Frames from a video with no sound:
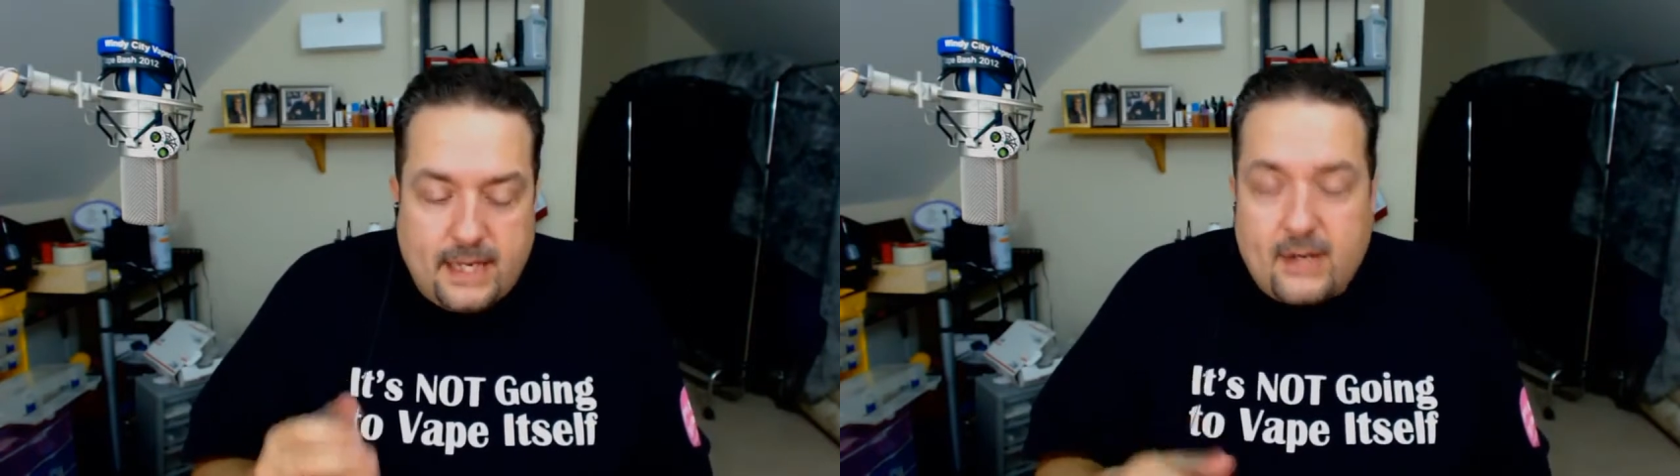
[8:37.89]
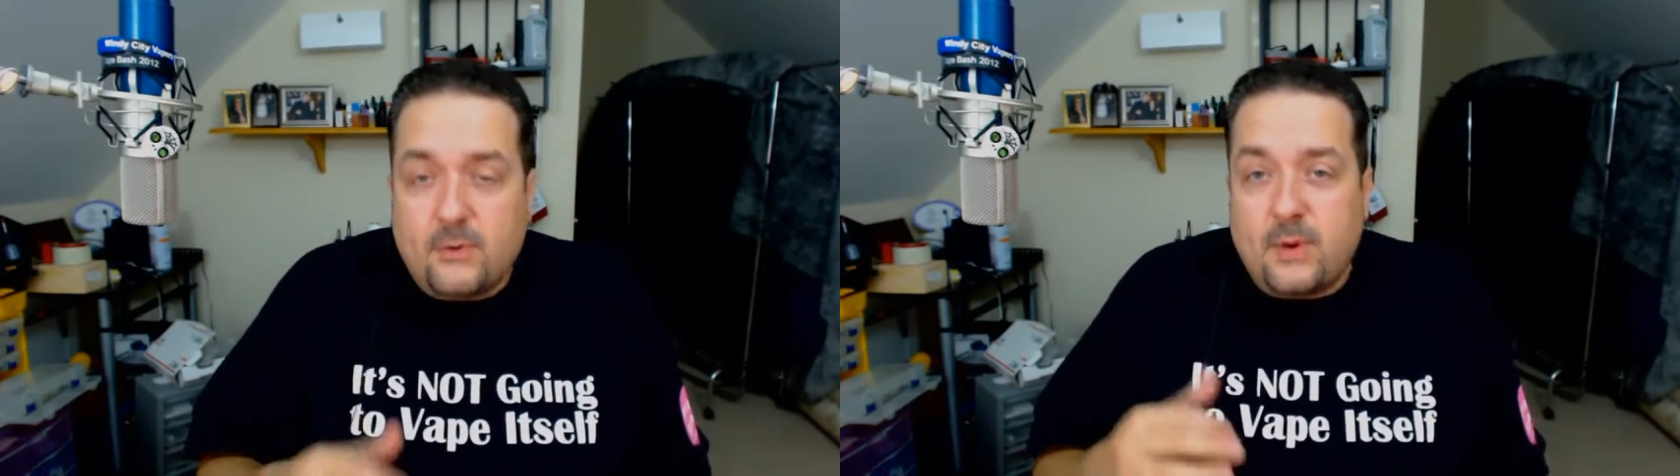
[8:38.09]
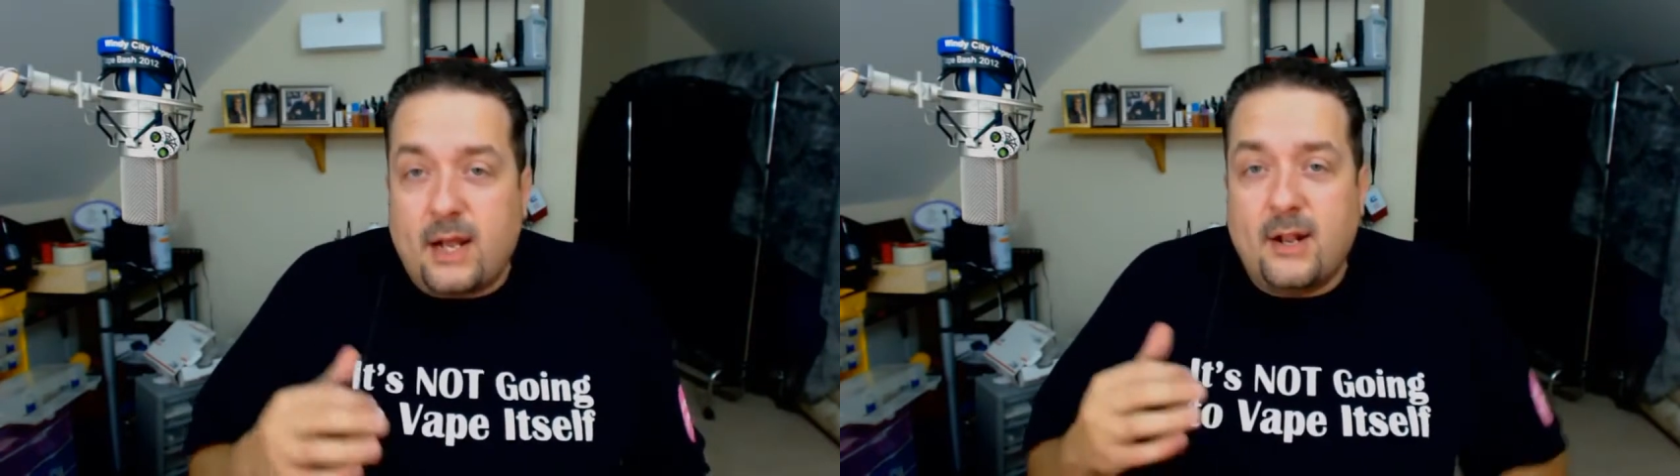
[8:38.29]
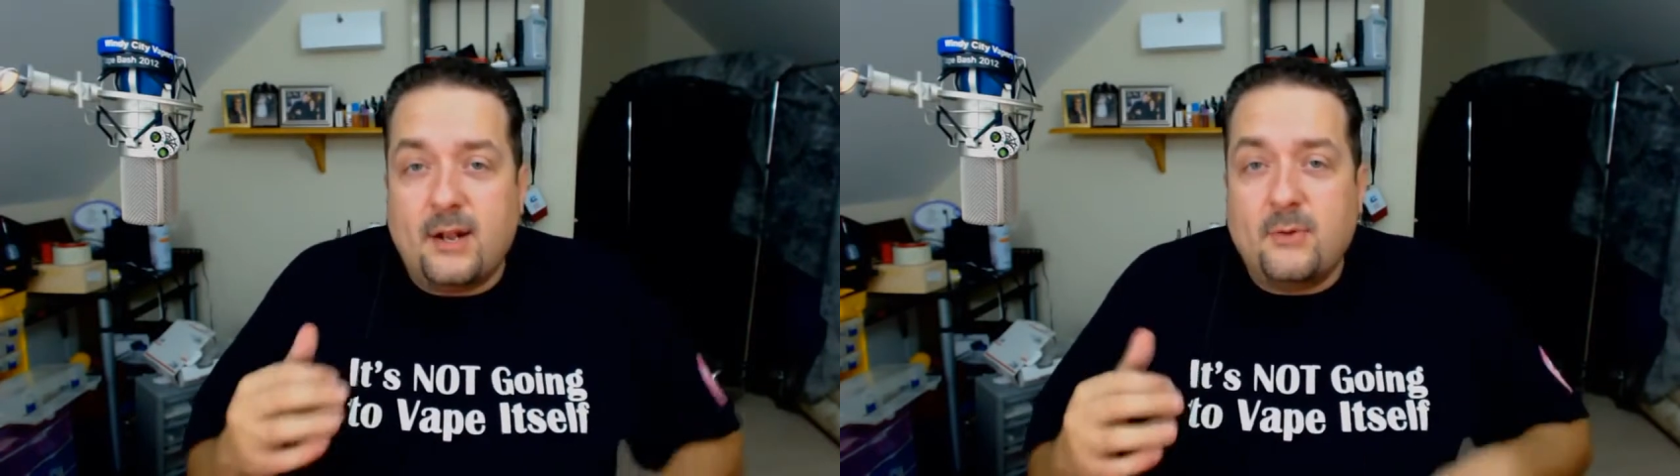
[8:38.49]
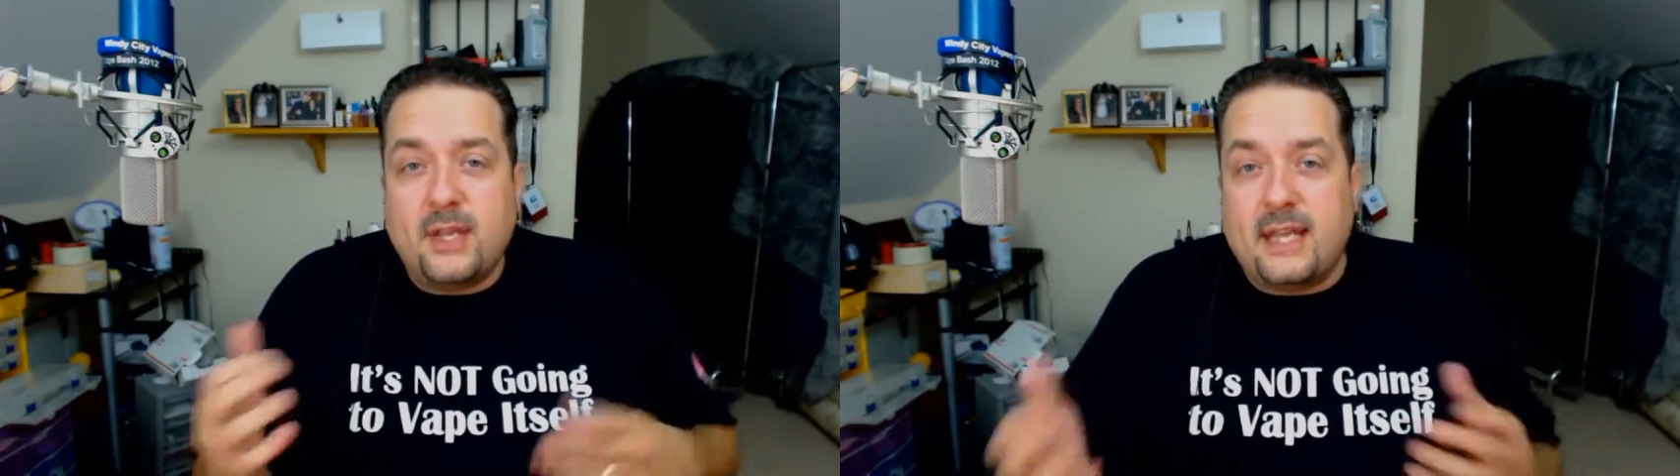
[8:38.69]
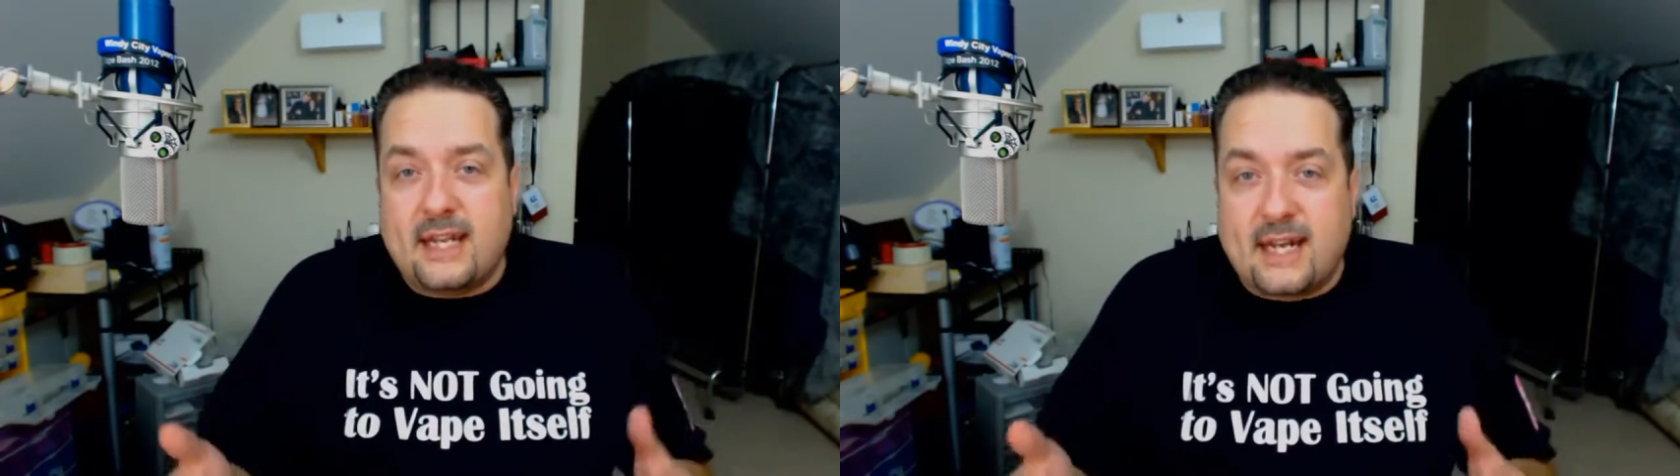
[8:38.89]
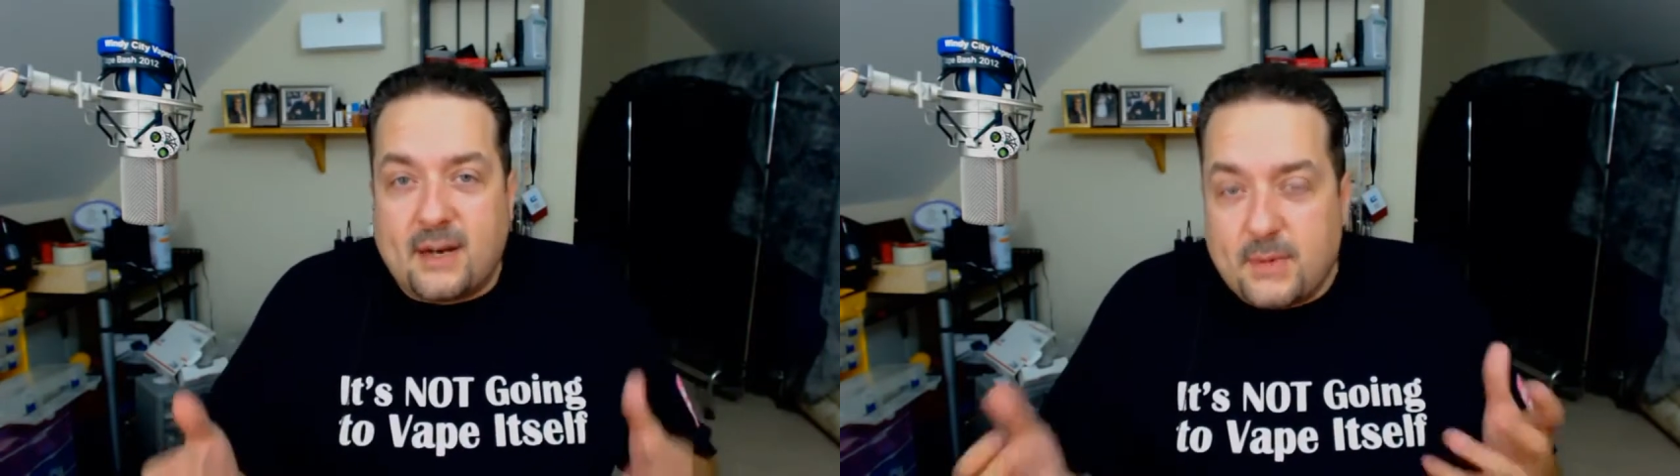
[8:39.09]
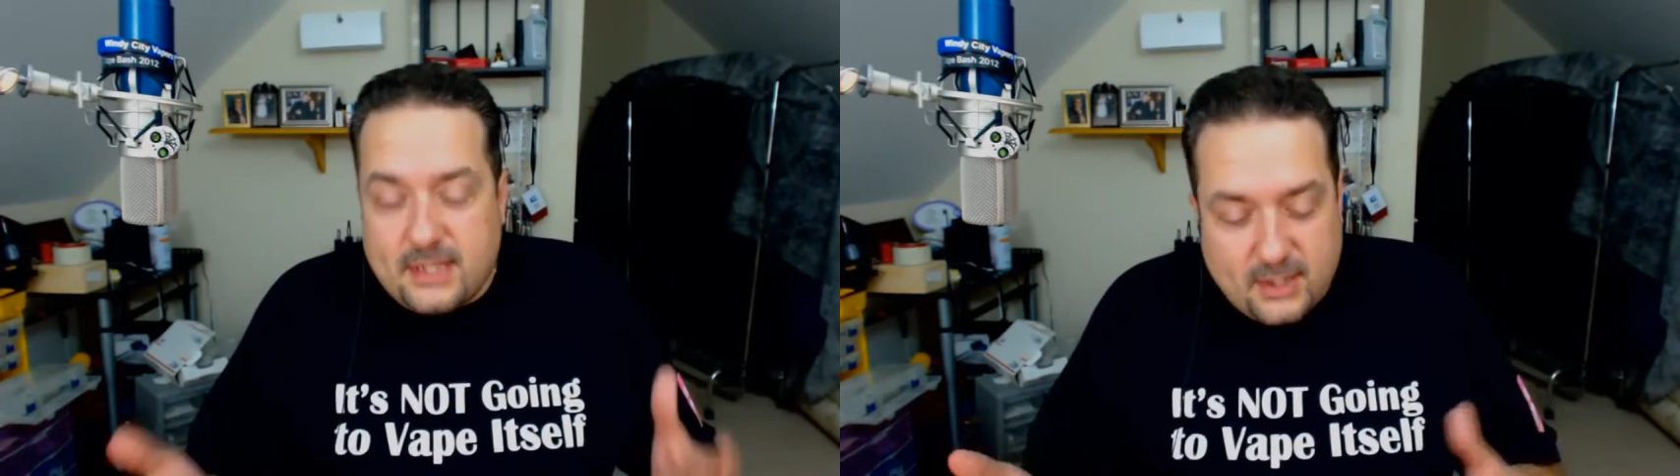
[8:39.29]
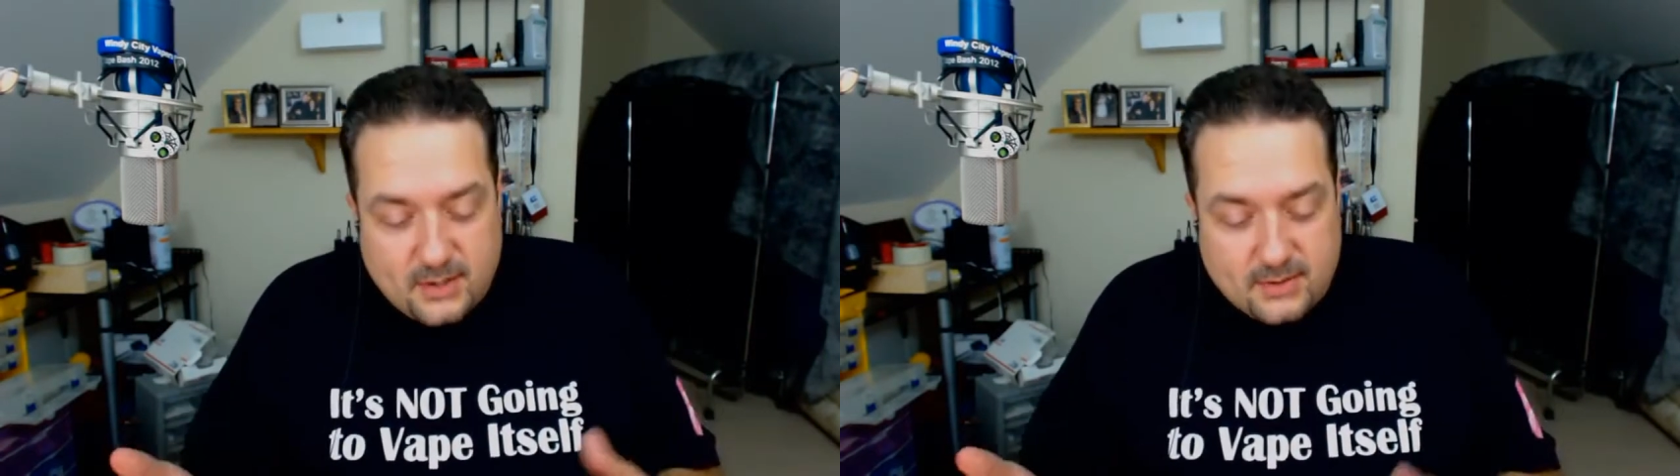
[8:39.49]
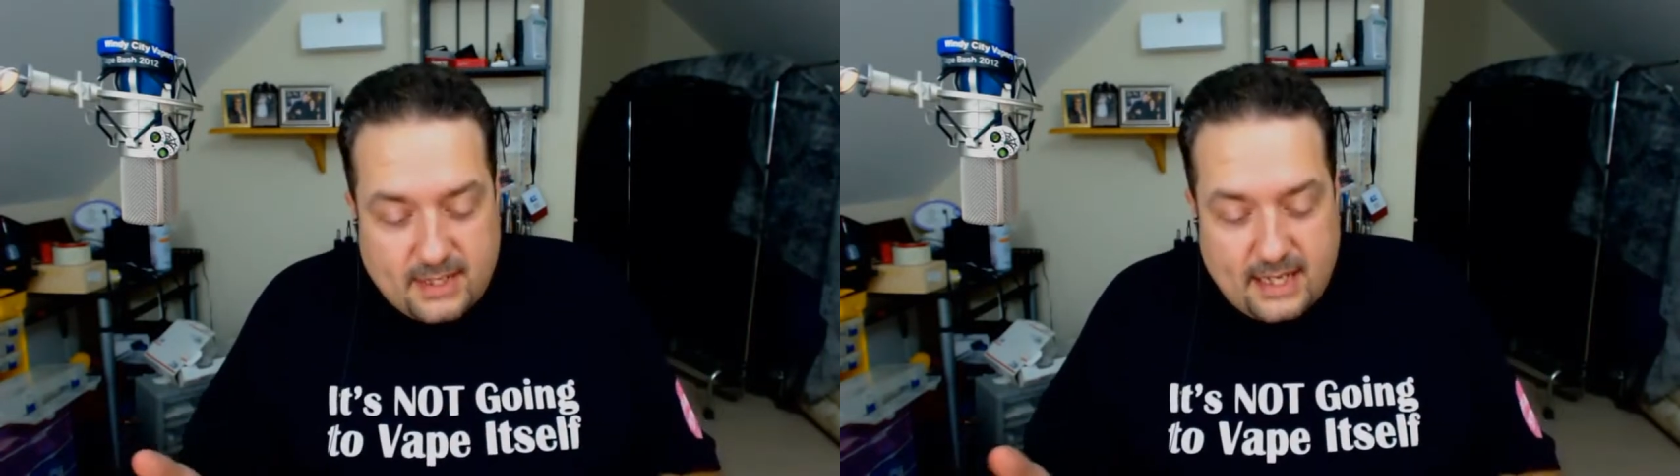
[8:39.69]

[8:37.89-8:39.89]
I don't get it. I really don't.